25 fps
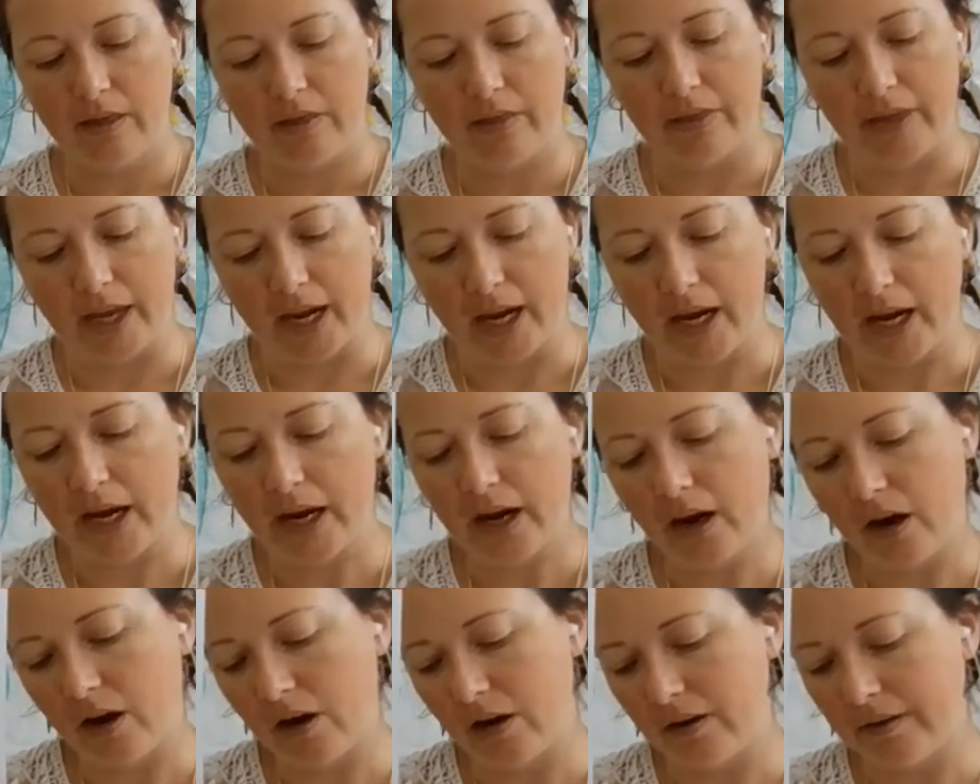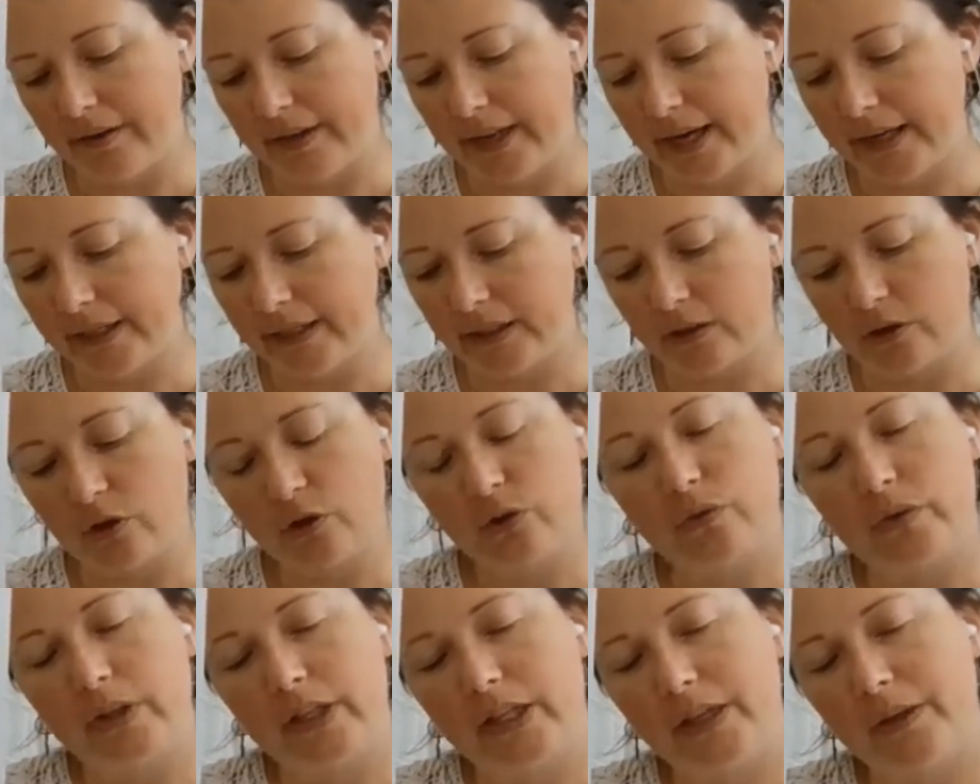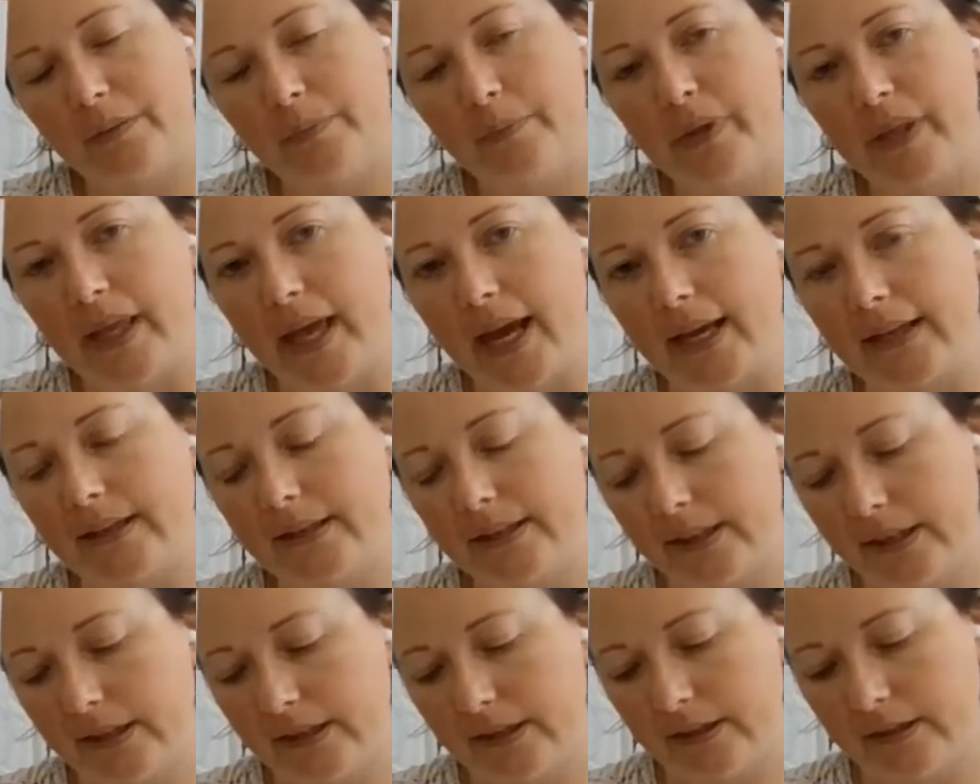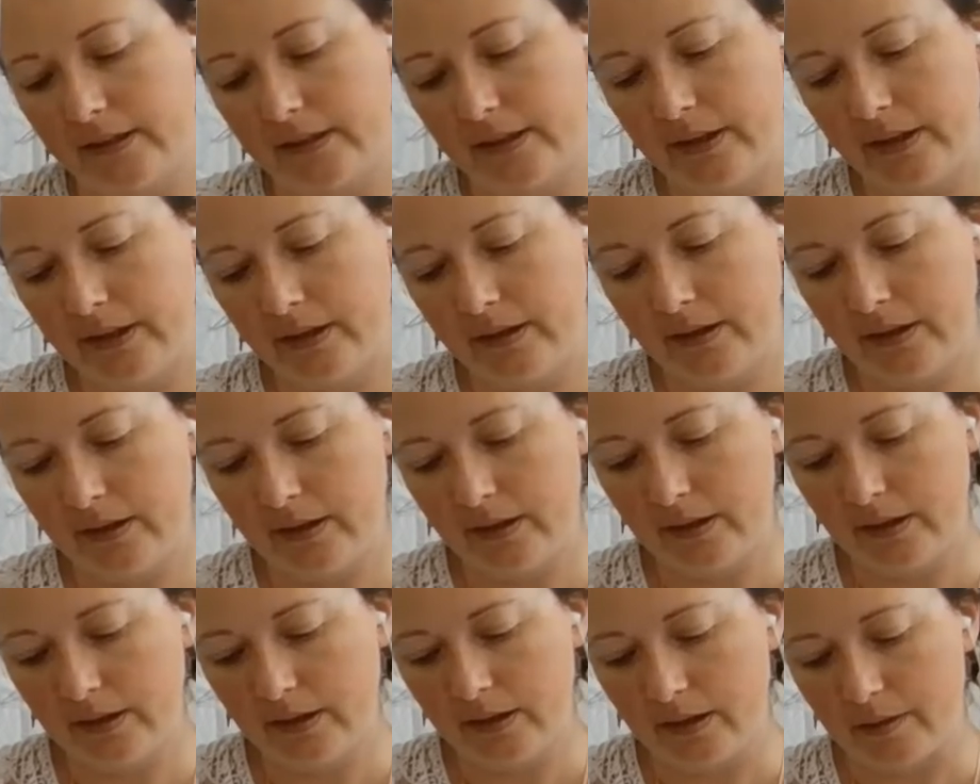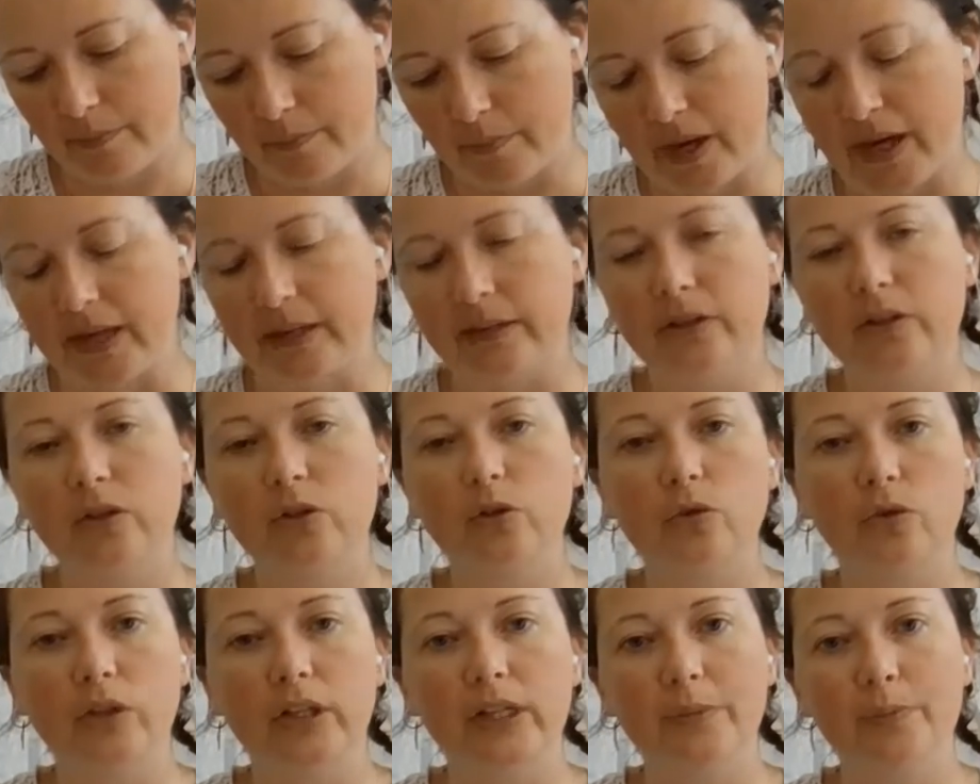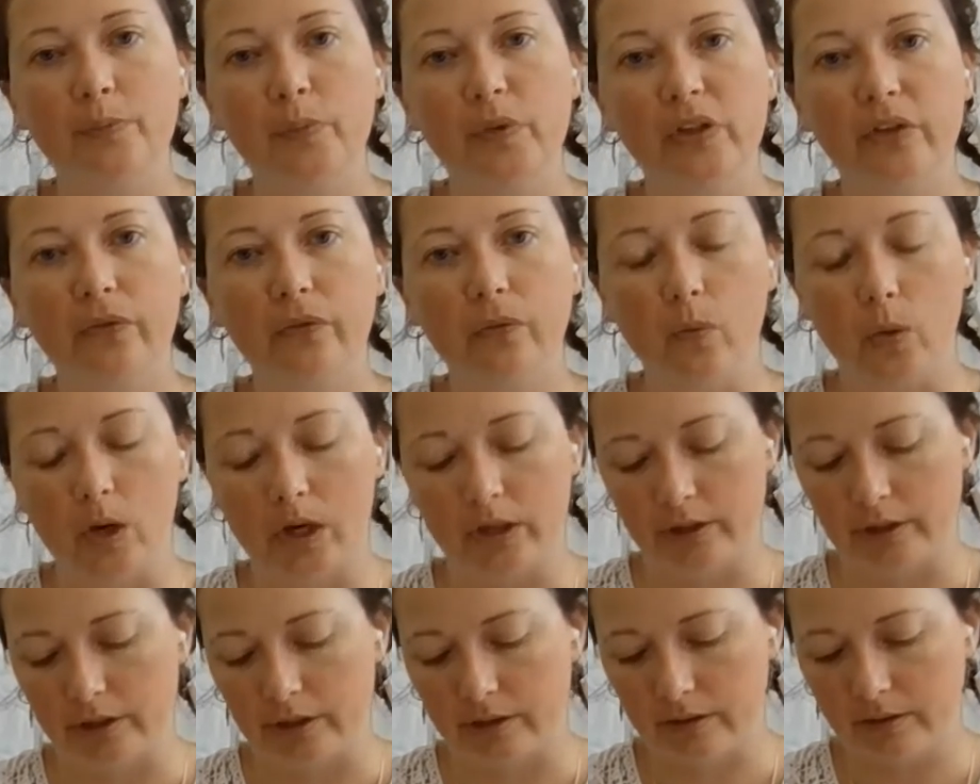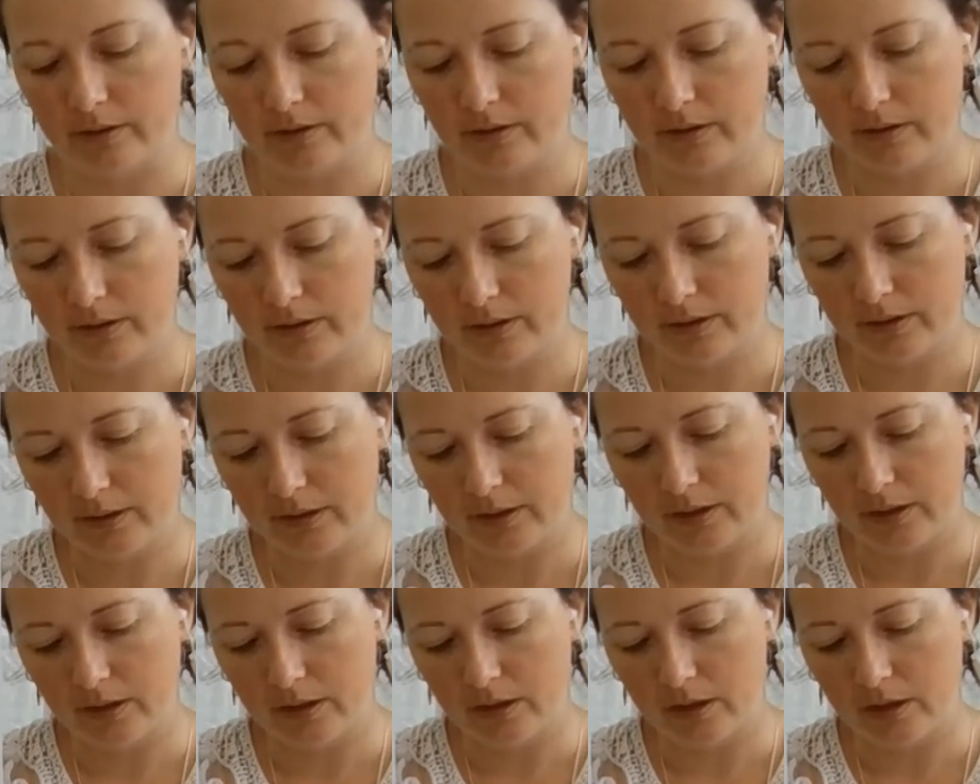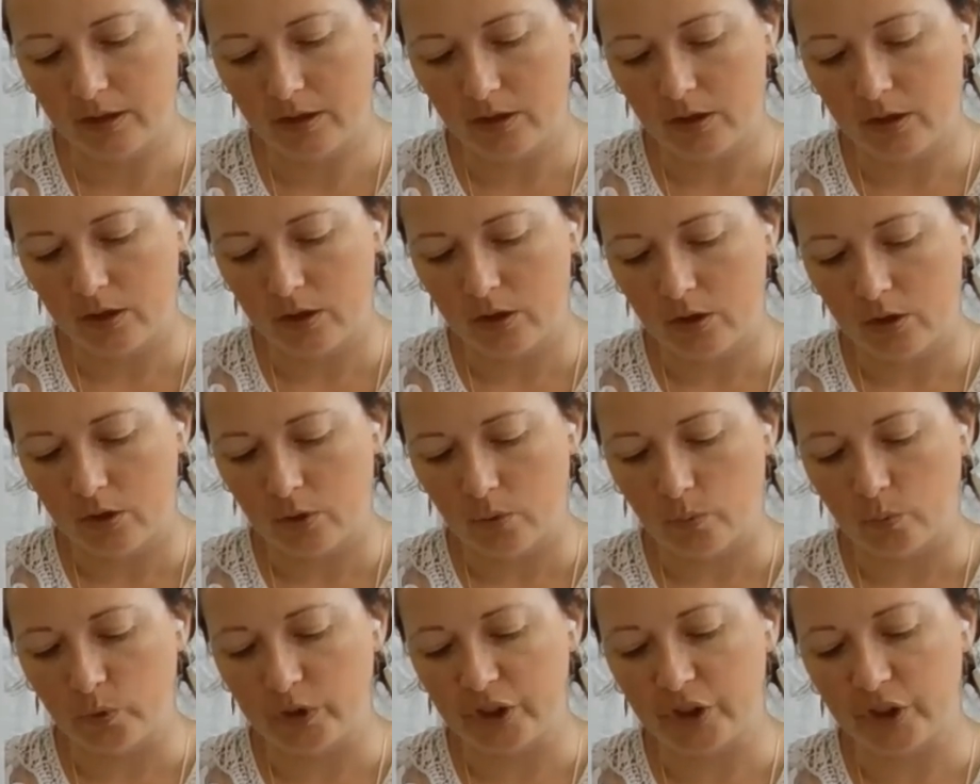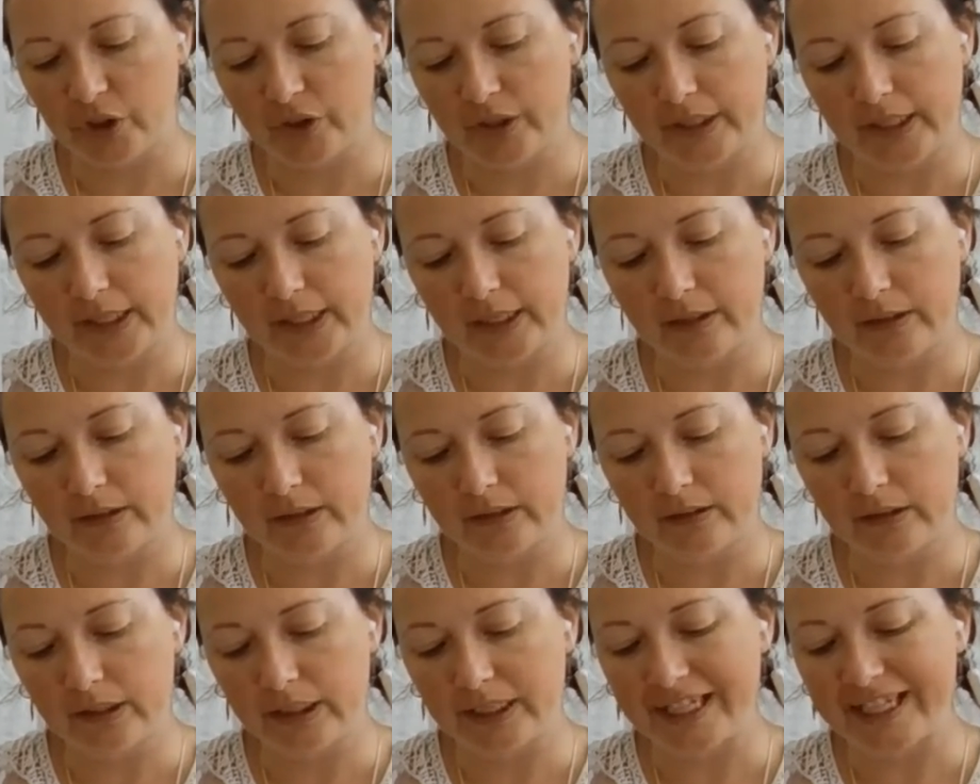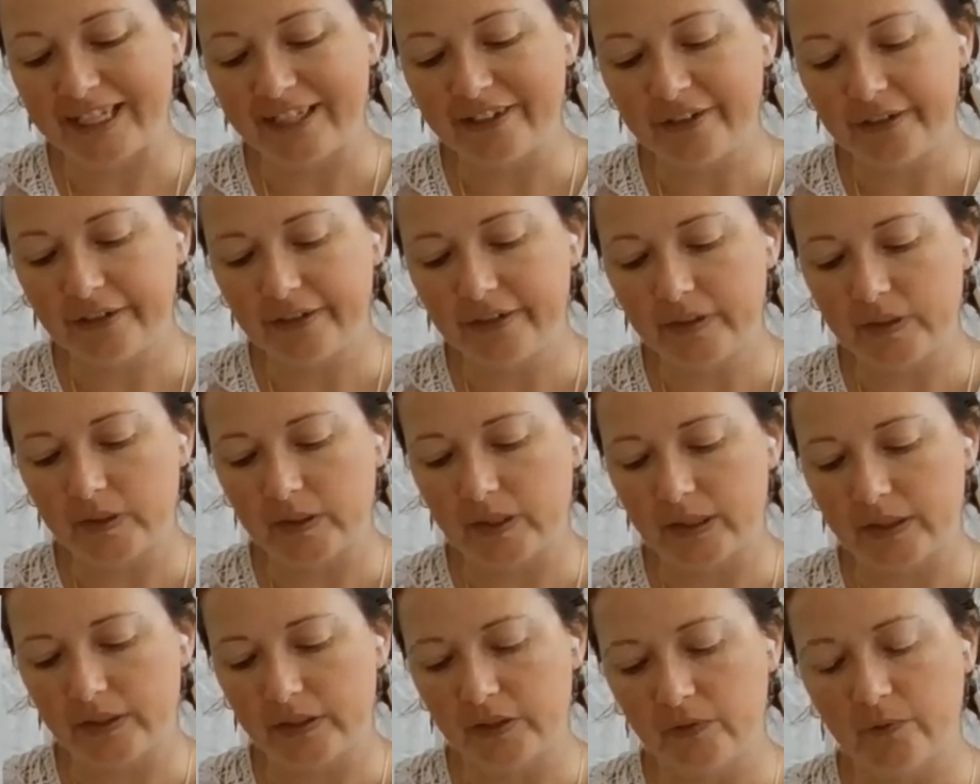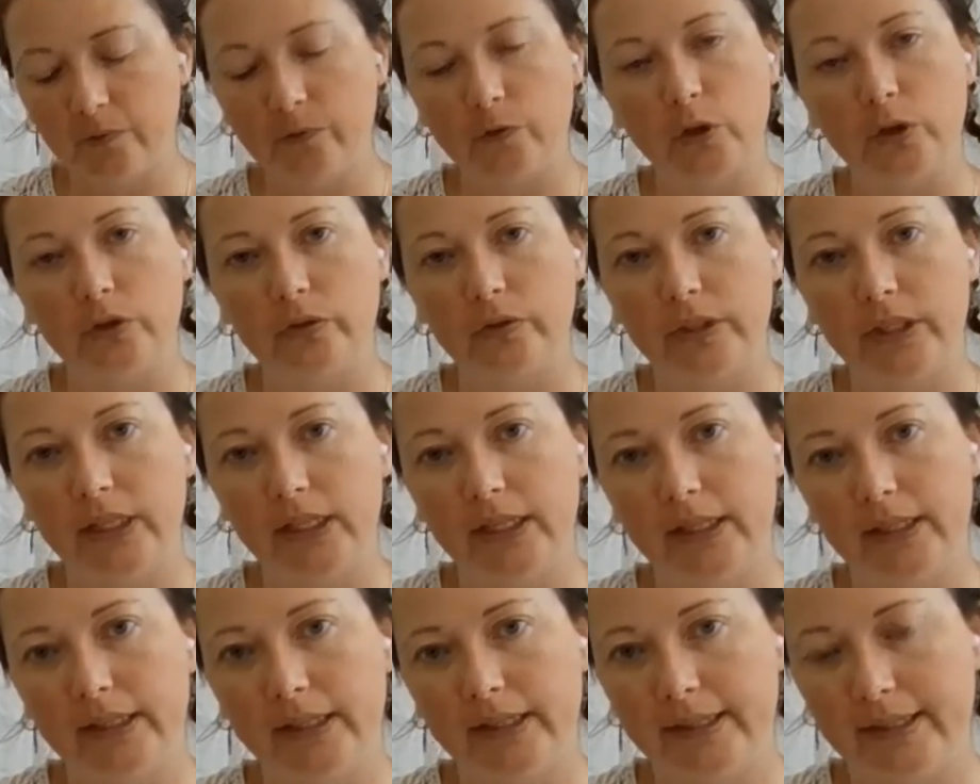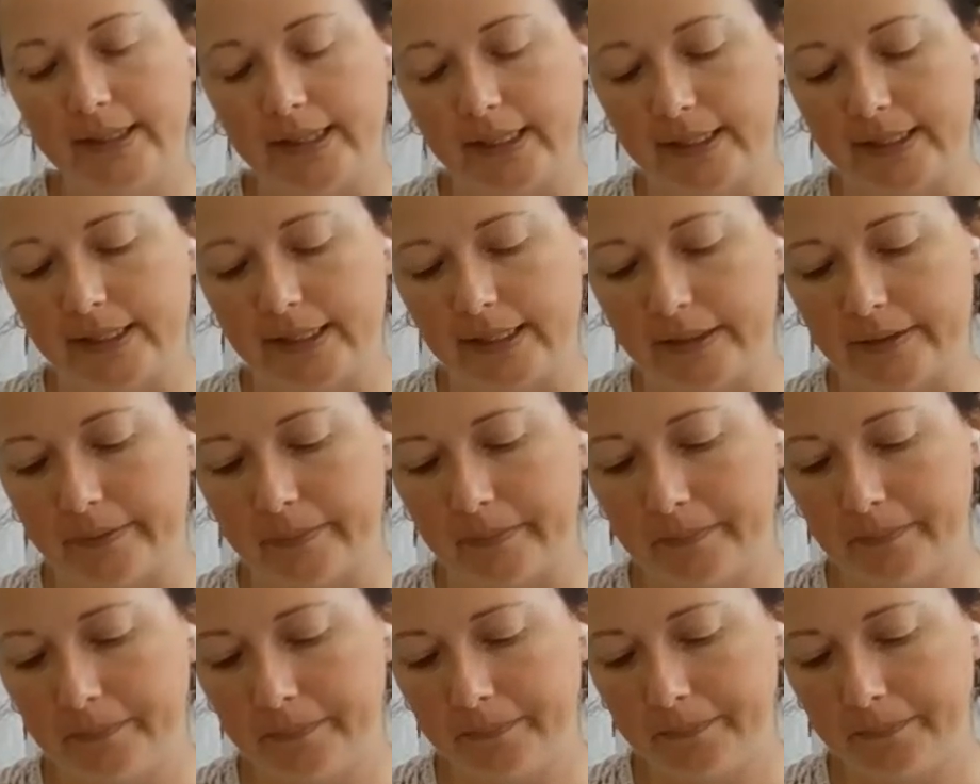"They are like a tree planted by streams of water, which yields its fruit in season,